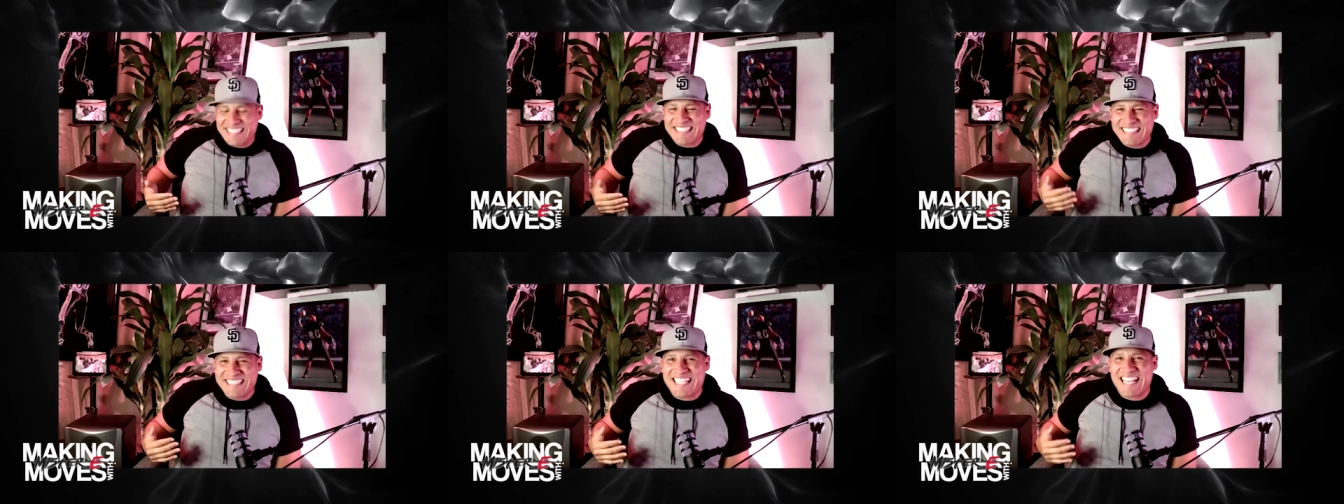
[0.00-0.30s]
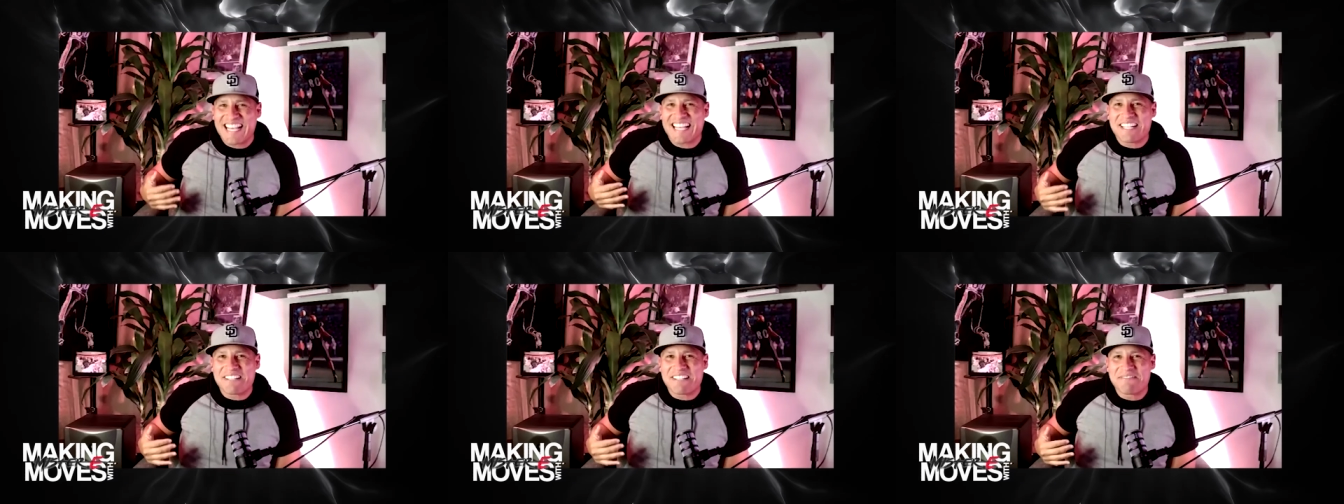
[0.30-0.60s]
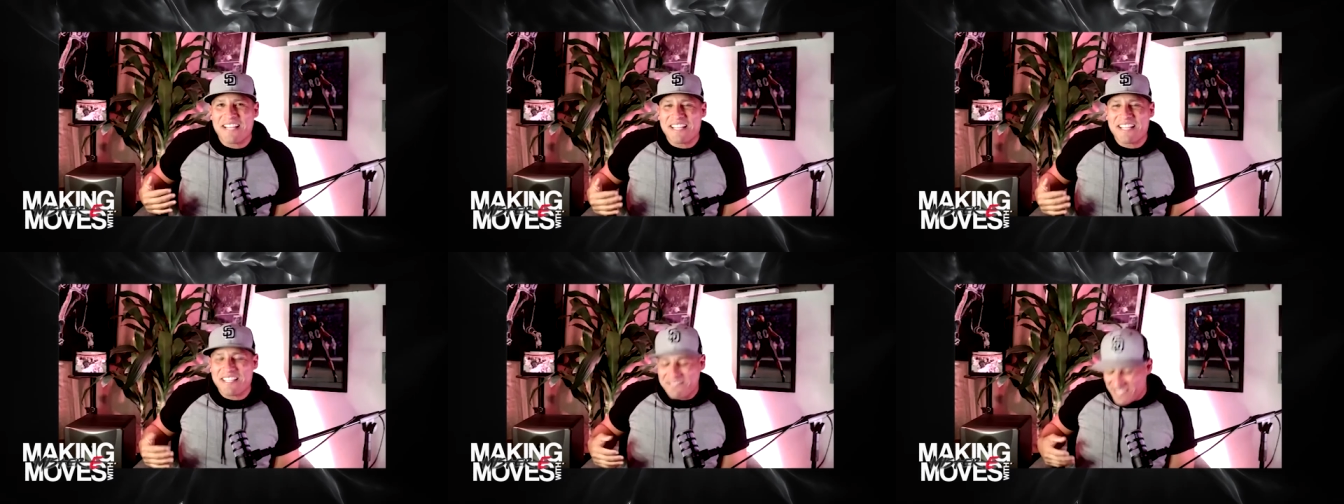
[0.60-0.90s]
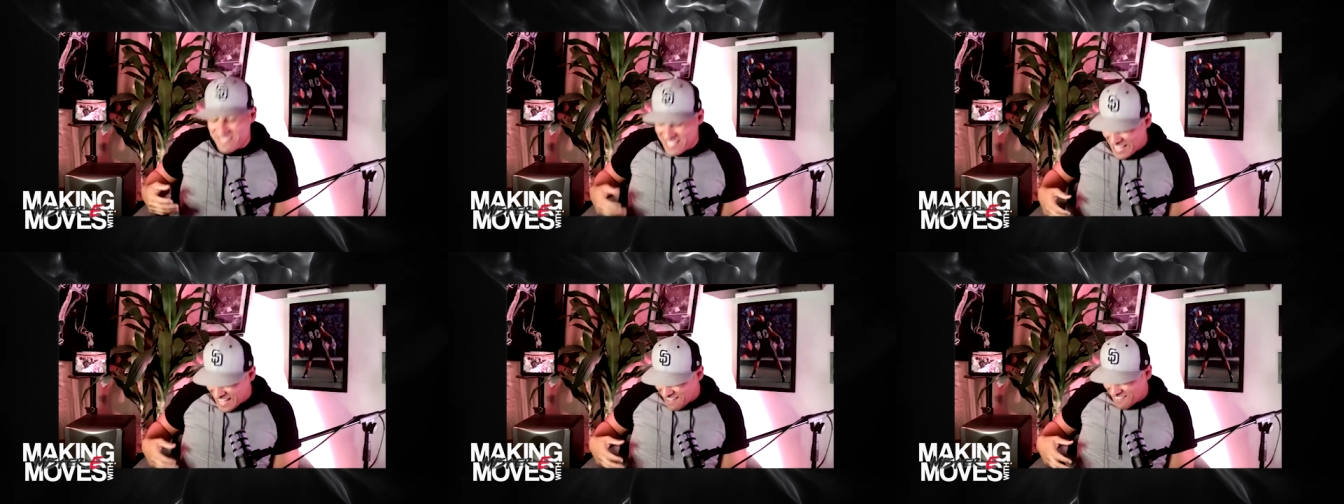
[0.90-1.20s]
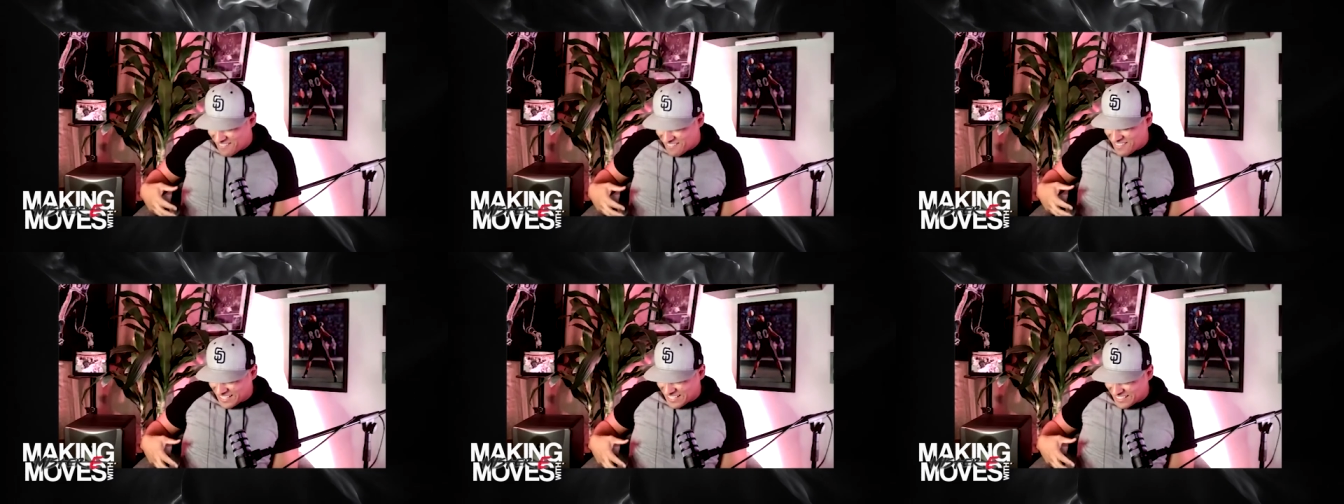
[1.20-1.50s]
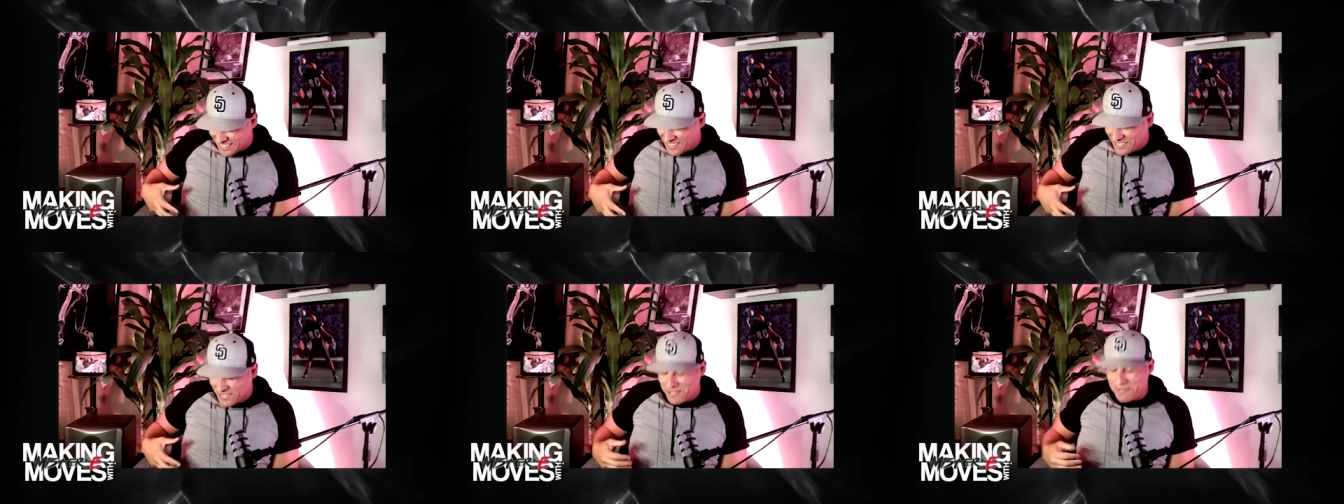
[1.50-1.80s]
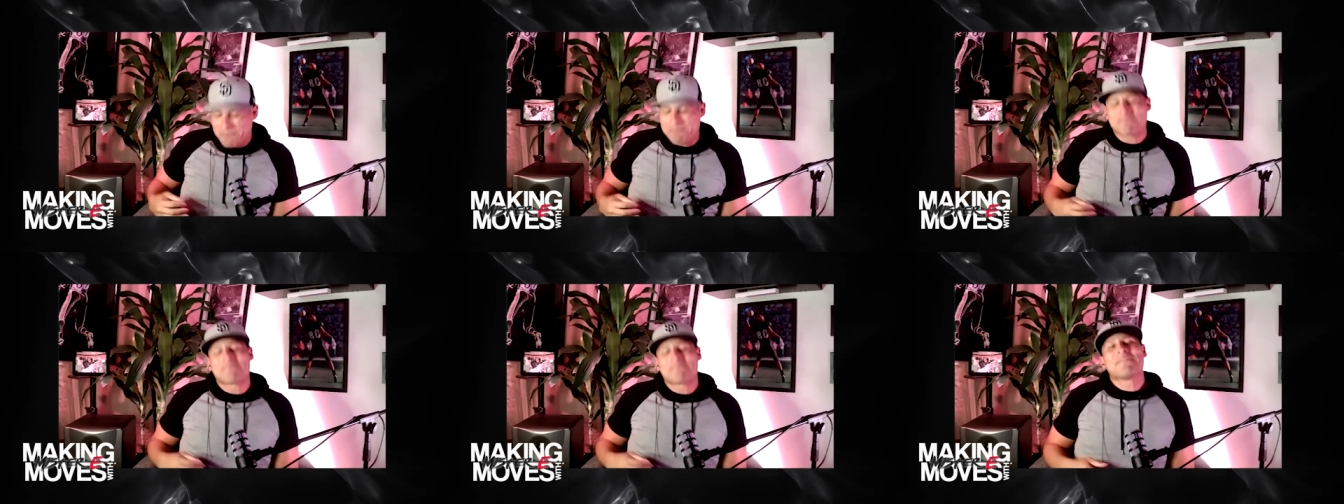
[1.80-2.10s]
it kind of made me have like a
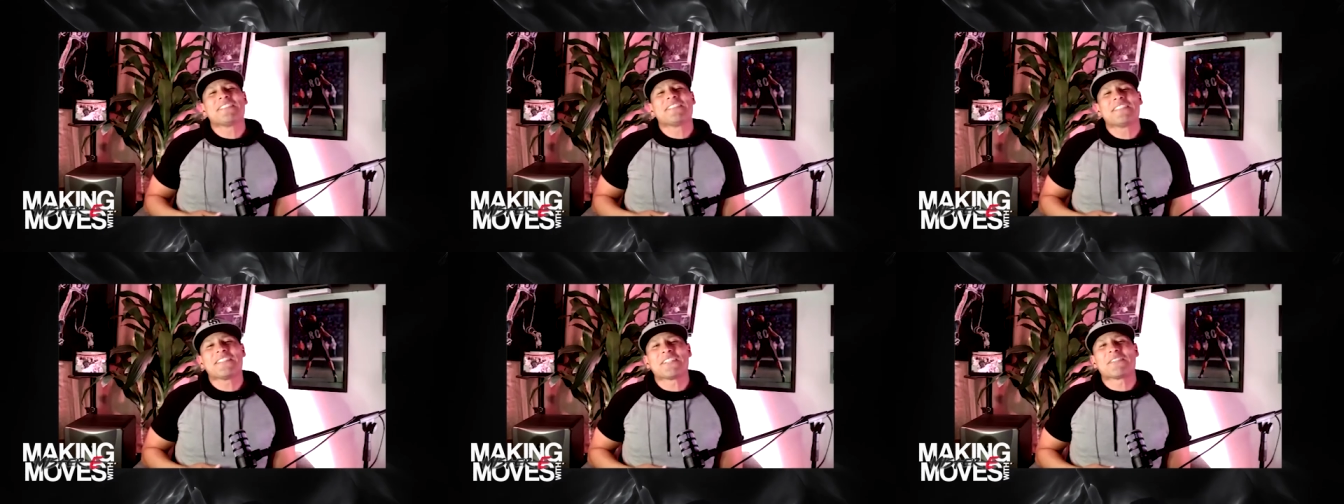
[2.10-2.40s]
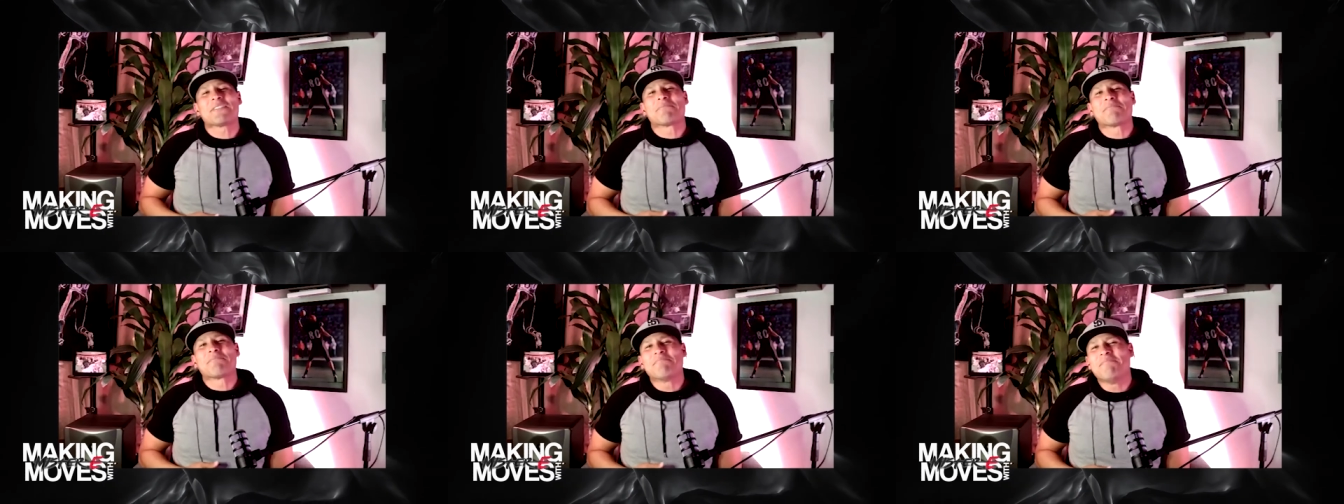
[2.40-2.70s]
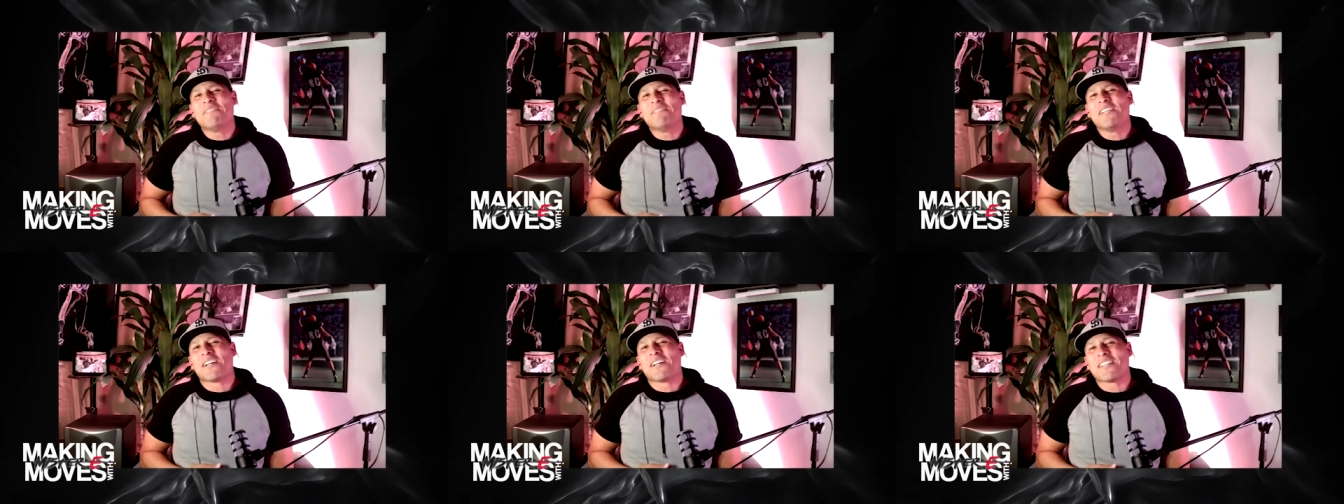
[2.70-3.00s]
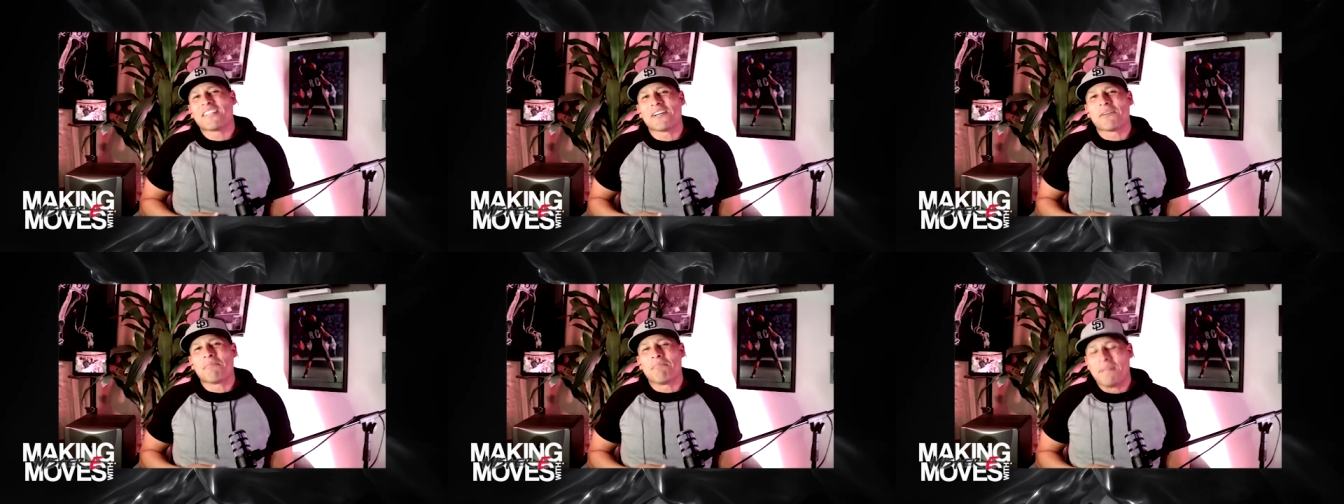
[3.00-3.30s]
little little you know little